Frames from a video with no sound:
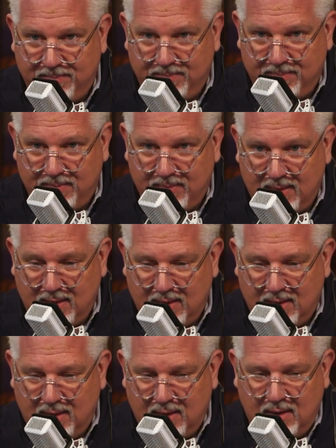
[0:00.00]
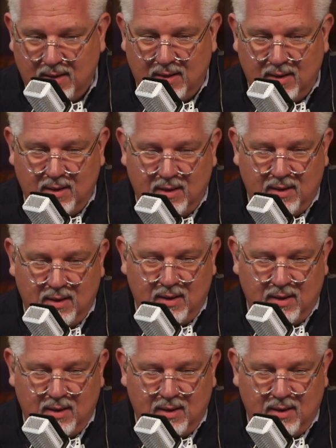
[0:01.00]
(silence)